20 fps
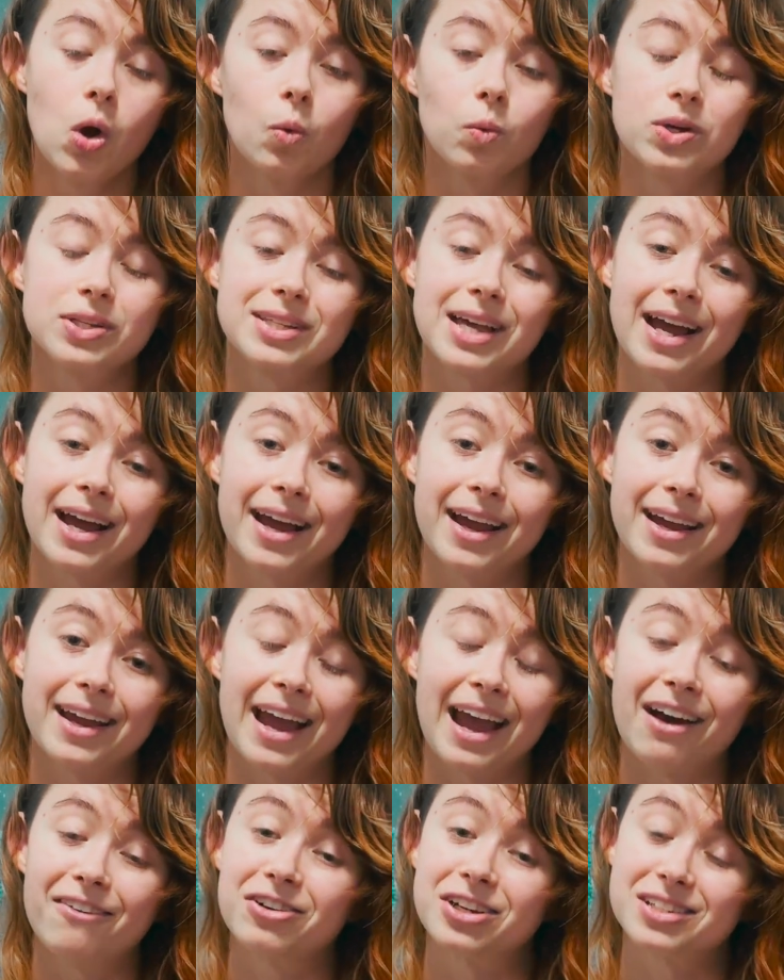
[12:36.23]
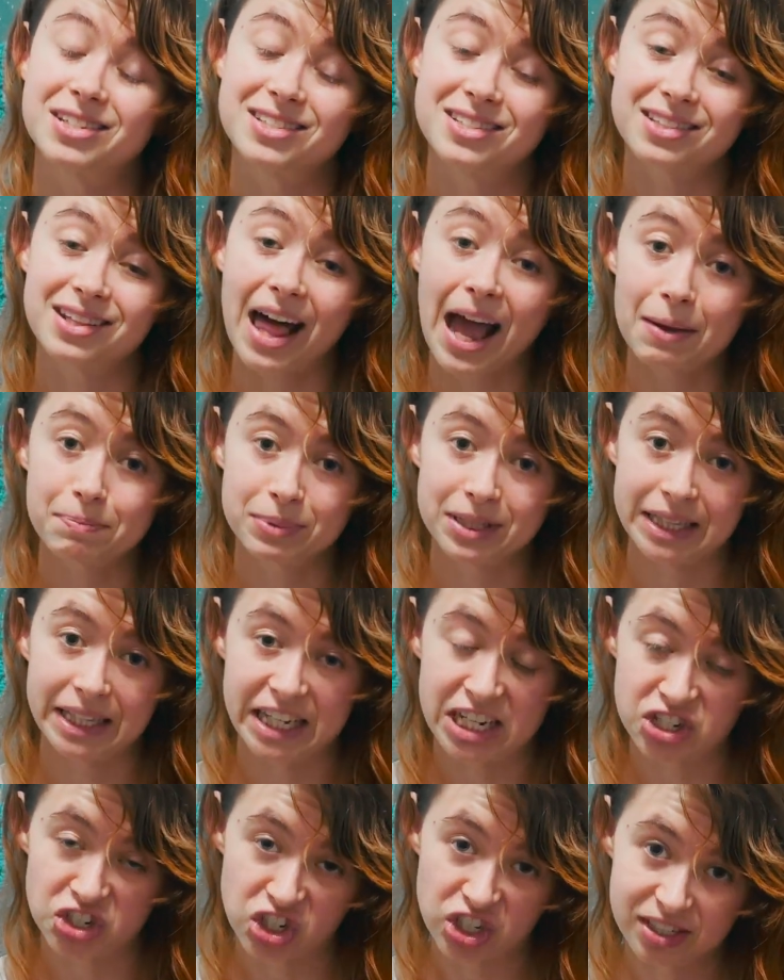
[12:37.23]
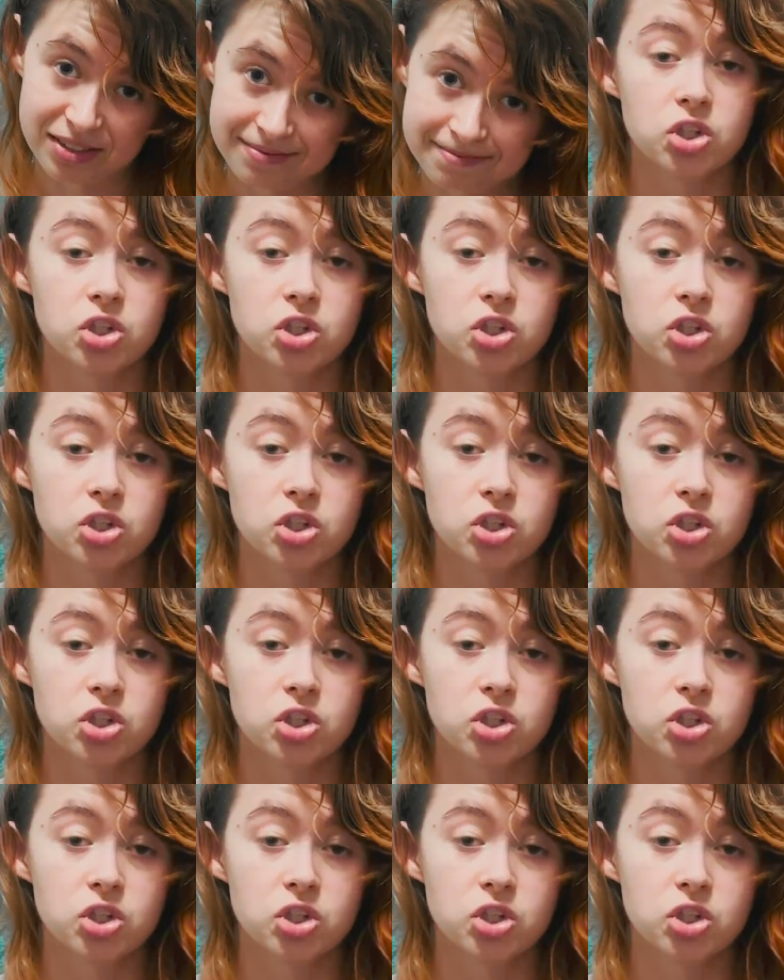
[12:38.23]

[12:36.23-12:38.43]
was I have a slap lesion.